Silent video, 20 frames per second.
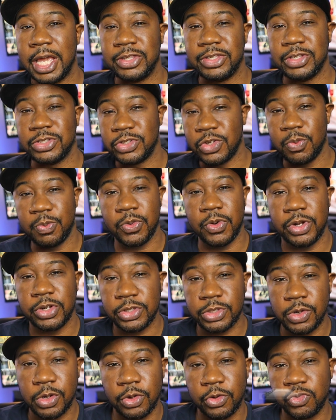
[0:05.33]
Hey, this is your boy,
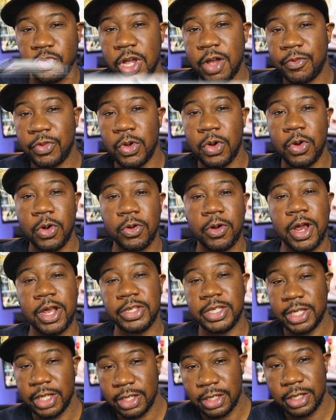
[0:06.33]
the Solo Traveler
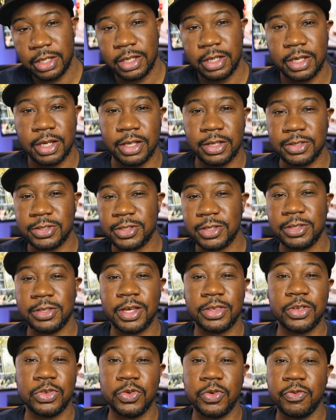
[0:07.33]
RID, and this is
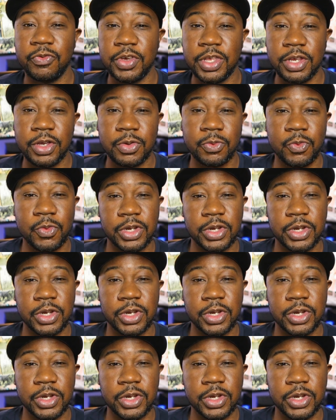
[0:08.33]
another new video.